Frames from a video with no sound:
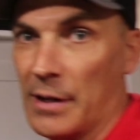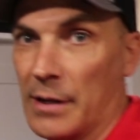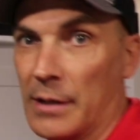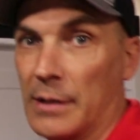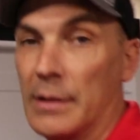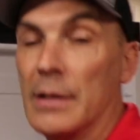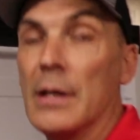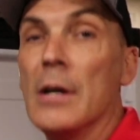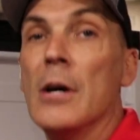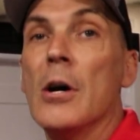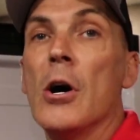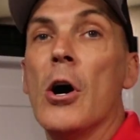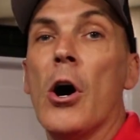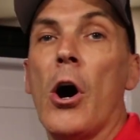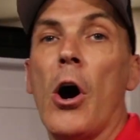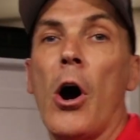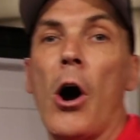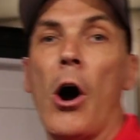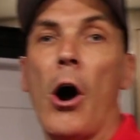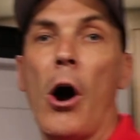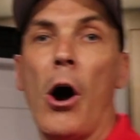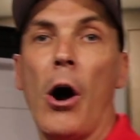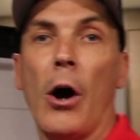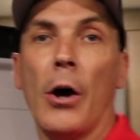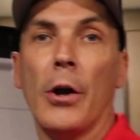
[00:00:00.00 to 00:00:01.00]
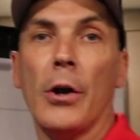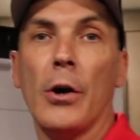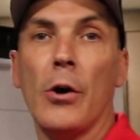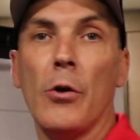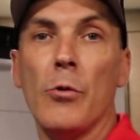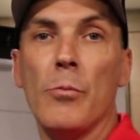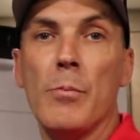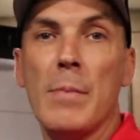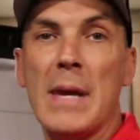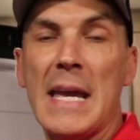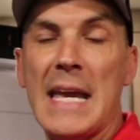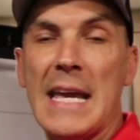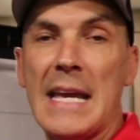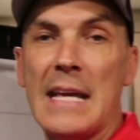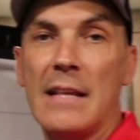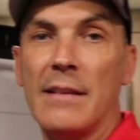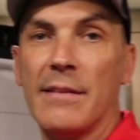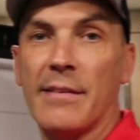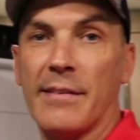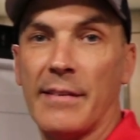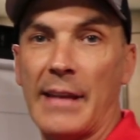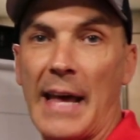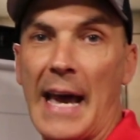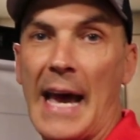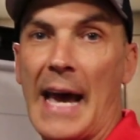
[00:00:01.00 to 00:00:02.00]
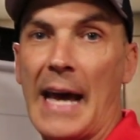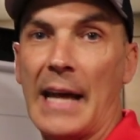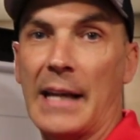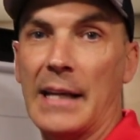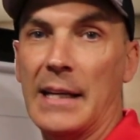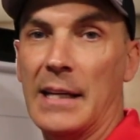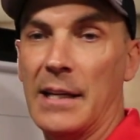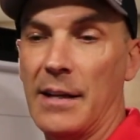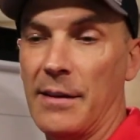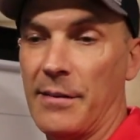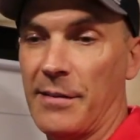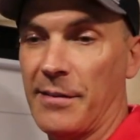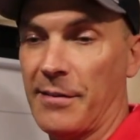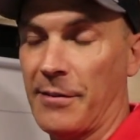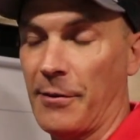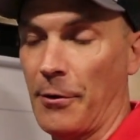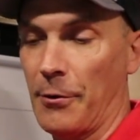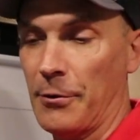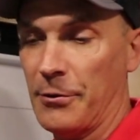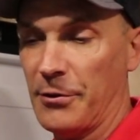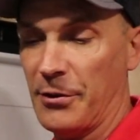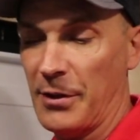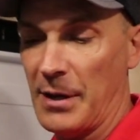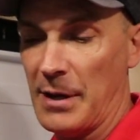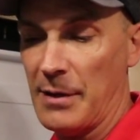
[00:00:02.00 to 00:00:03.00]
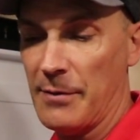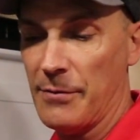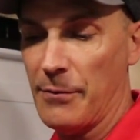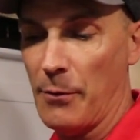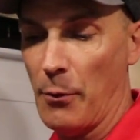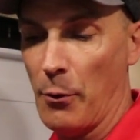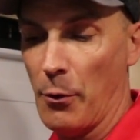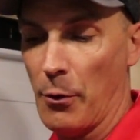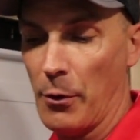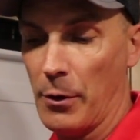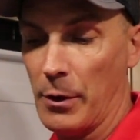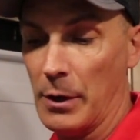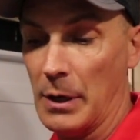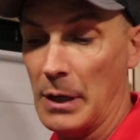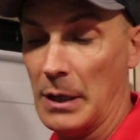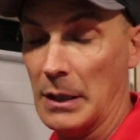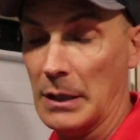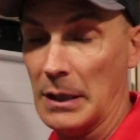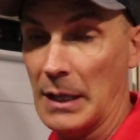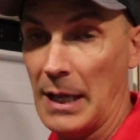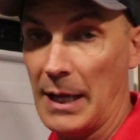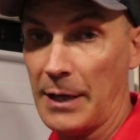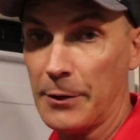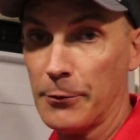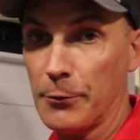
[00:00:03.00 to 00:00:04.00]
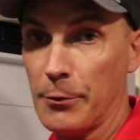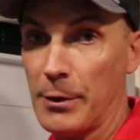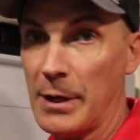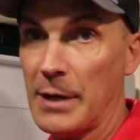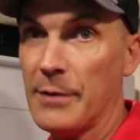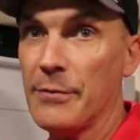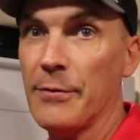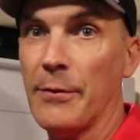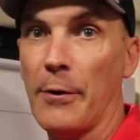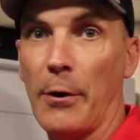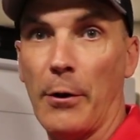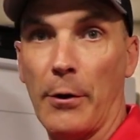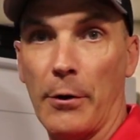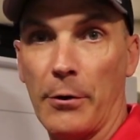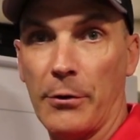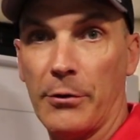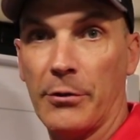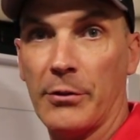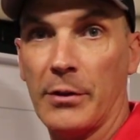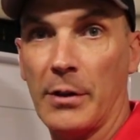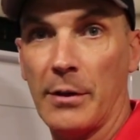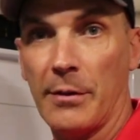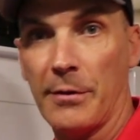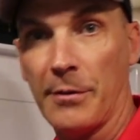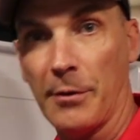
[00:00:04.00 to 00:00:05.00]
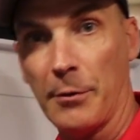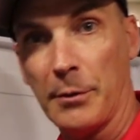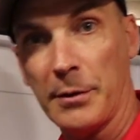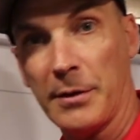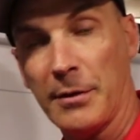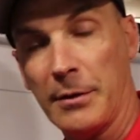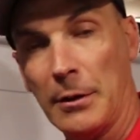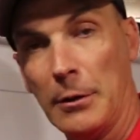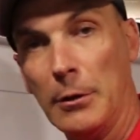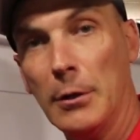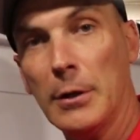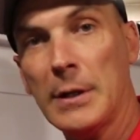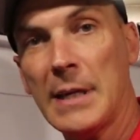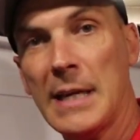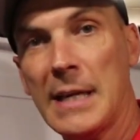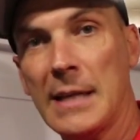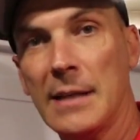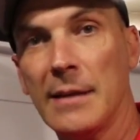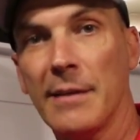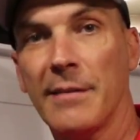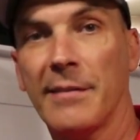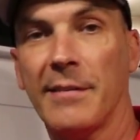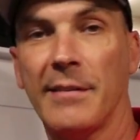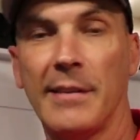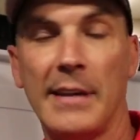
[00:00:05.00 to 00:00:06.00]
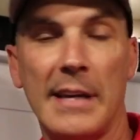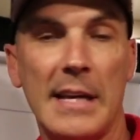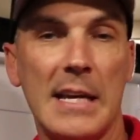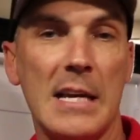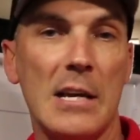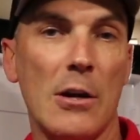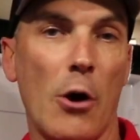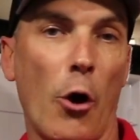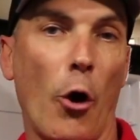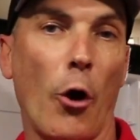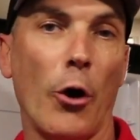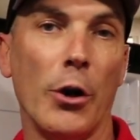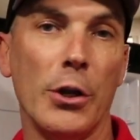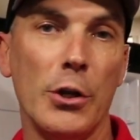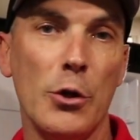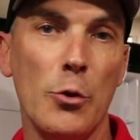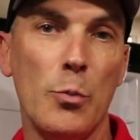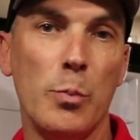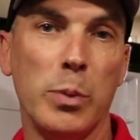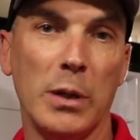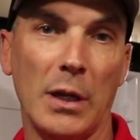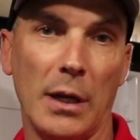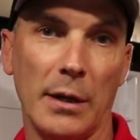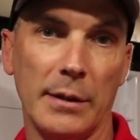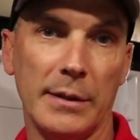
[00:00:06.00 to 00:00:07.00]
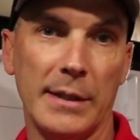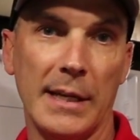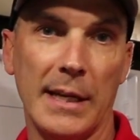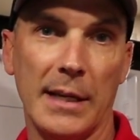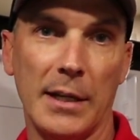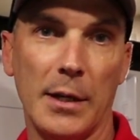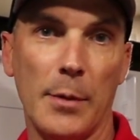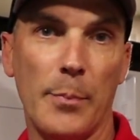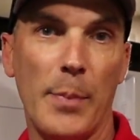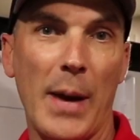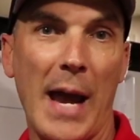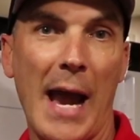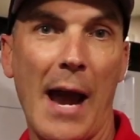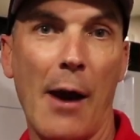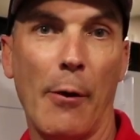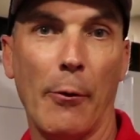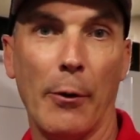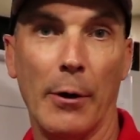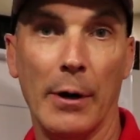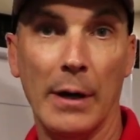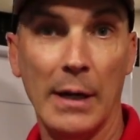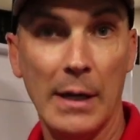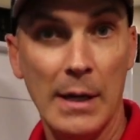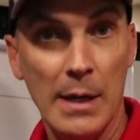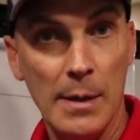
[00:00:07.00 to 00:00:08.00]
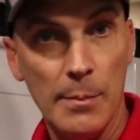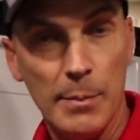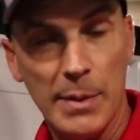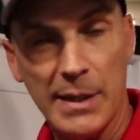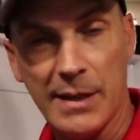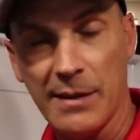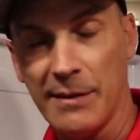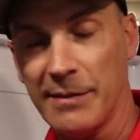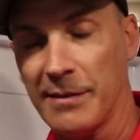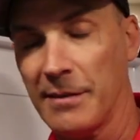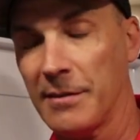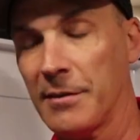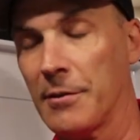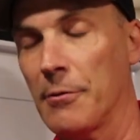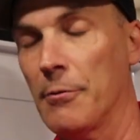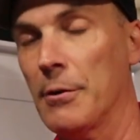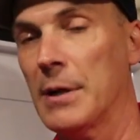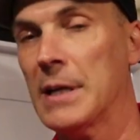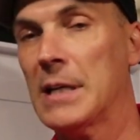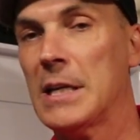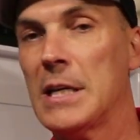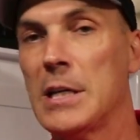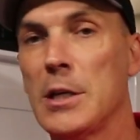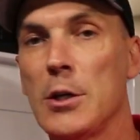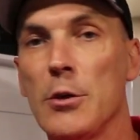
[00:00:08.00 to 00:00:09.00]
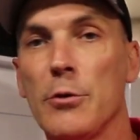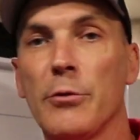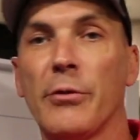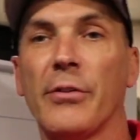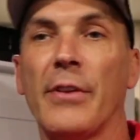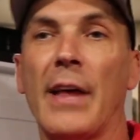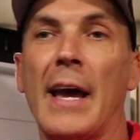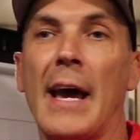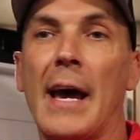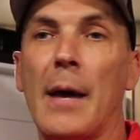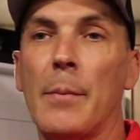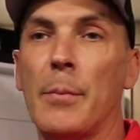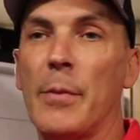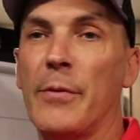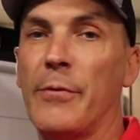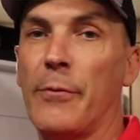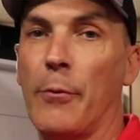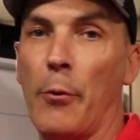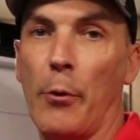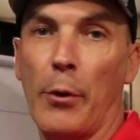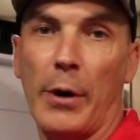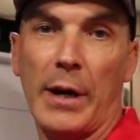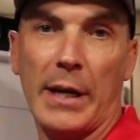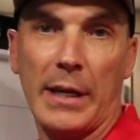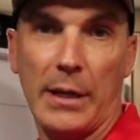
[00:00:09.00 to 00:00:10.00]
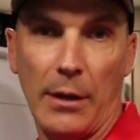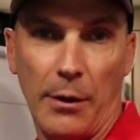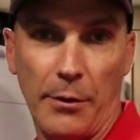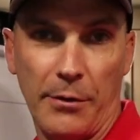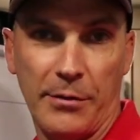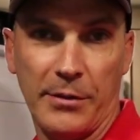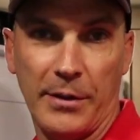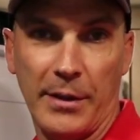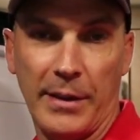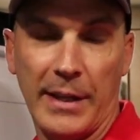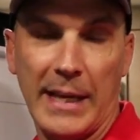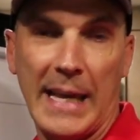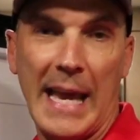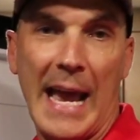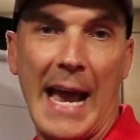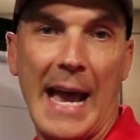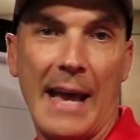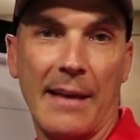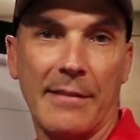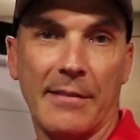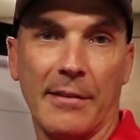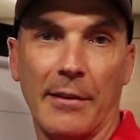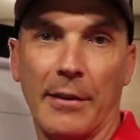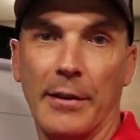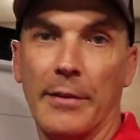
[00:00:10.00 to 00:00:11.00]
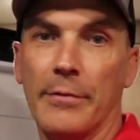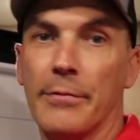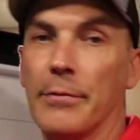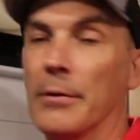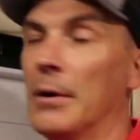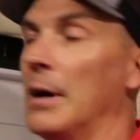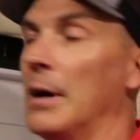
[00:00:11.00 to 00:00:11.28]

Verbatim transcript: on. Auto means that it is searching for electric first, so it's looking to see are you plugged into power because it's going to use that before it goes to the gas on the